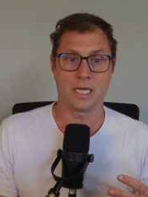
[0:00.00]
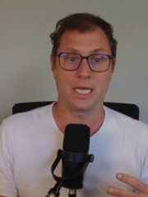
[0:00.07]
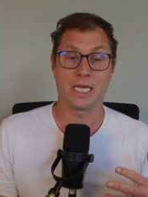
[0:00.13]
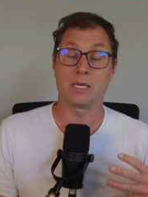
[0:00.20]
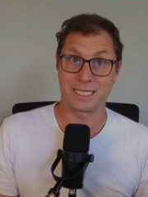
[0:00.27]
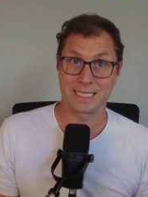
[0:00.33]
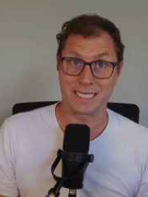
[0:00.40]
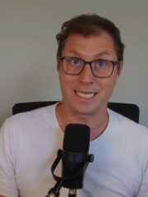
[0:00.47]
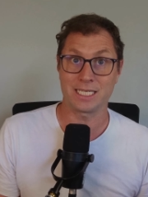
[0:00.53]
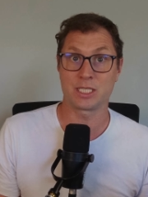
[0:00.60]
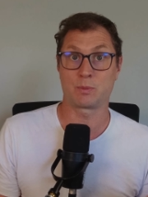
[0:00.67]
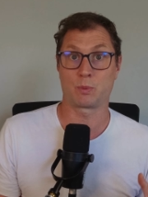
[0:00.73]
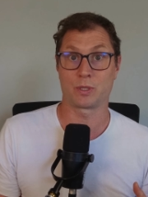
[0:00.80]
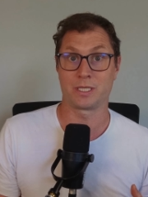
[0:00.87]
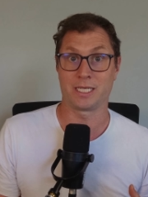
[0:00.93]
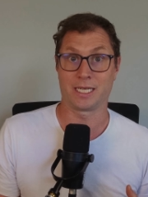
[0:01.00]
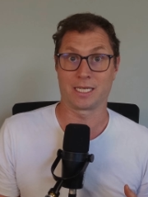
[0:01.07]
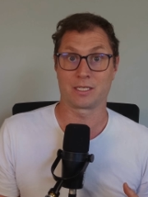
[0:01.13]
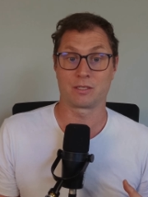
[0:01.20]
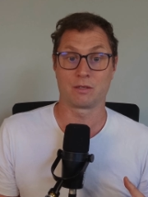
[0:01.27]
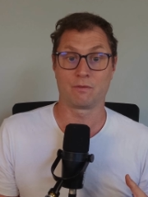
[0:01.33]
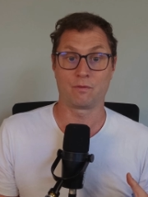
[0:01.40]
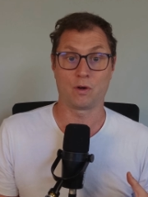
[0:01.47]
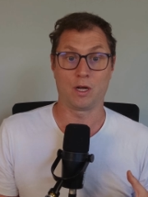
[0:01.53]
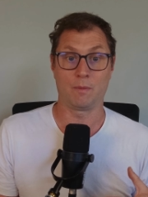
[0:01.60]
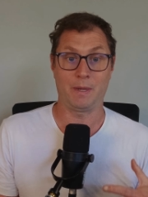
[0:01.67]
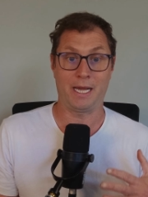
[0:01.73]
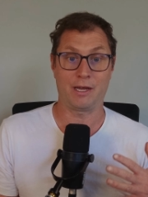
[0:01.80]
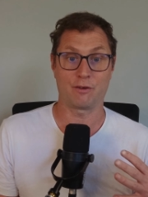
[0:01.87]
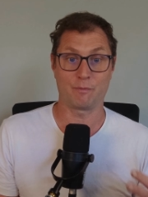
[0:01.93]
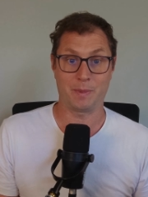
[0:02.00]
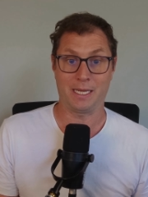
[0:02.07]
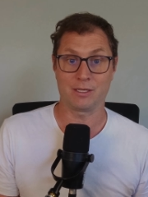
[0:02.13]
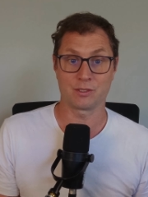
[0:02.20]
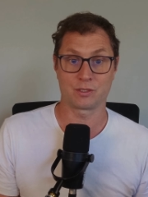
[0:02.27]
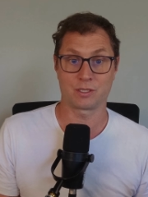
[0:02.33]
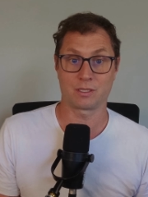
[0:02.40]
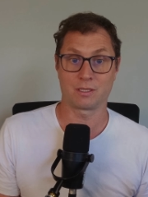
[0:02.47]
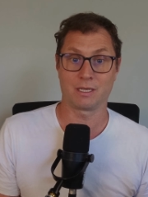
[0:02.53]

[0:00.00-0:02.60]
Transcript: It does protect from out-of-bounds